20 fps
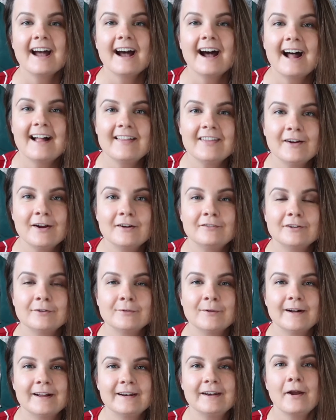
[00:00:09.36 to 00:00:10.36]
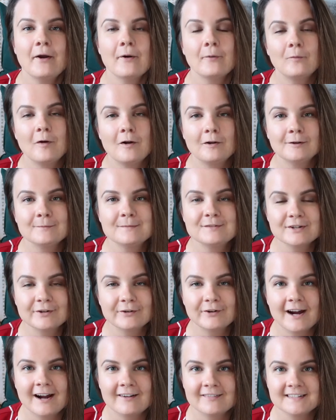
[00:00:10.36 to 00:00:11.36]
Hello everyone, welcome to
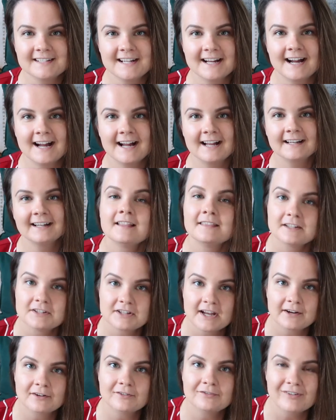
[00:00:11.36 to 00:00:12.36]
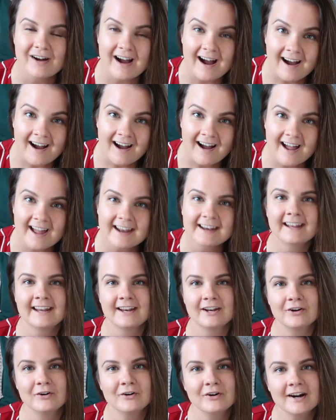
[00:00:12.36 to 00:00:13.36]
Crafty Art, the channel for art
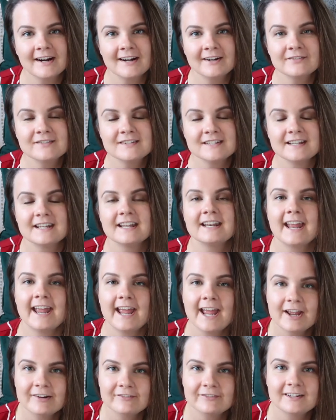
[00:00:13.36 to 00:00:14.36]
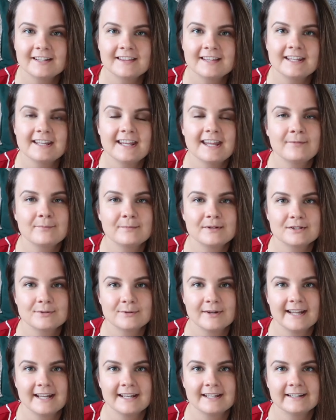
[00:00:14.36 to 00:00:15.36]
and craft and everything in
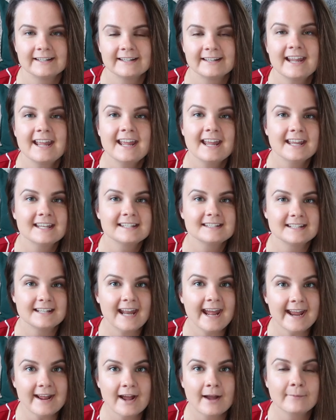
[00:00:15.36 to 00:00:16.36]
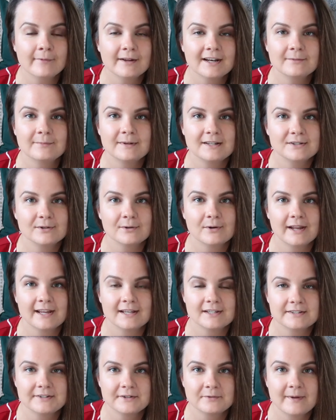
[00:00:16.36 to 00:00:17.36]
between. Today I'm going to be
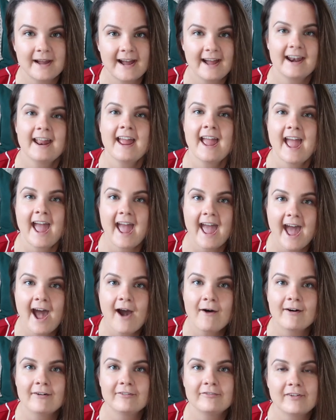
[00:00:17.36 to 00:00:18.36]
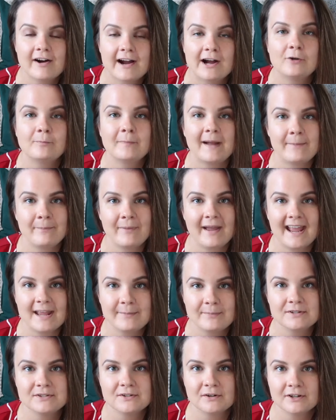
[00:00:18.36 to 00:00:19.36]
talking to you about how I file my
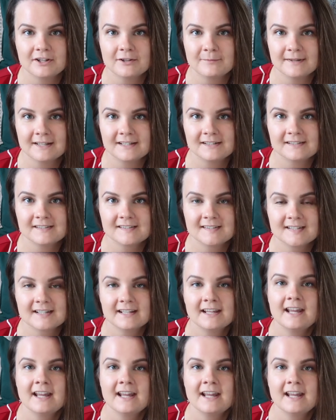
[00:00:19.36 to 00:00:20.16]
paper documents.